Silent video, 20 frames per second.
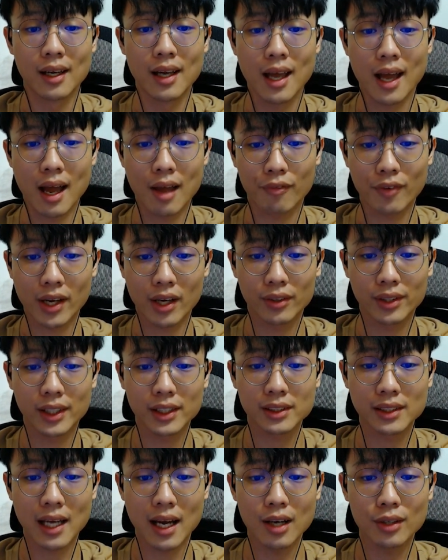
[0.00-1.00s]
I found this
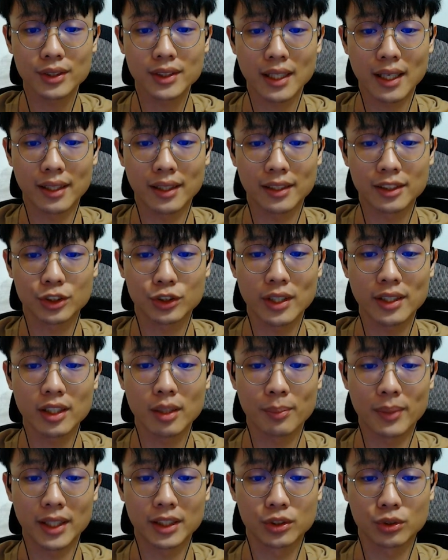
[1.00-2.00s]
outside this
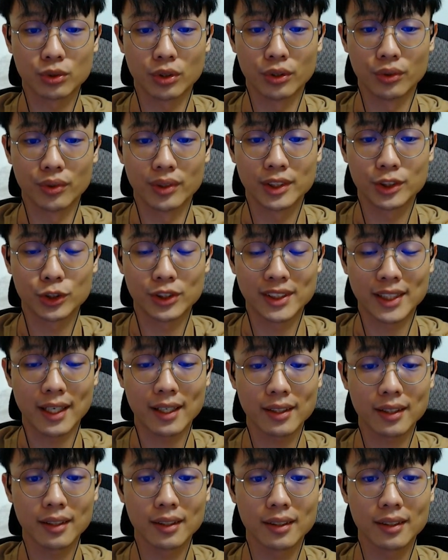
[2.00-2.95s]
gentleman's room, she said.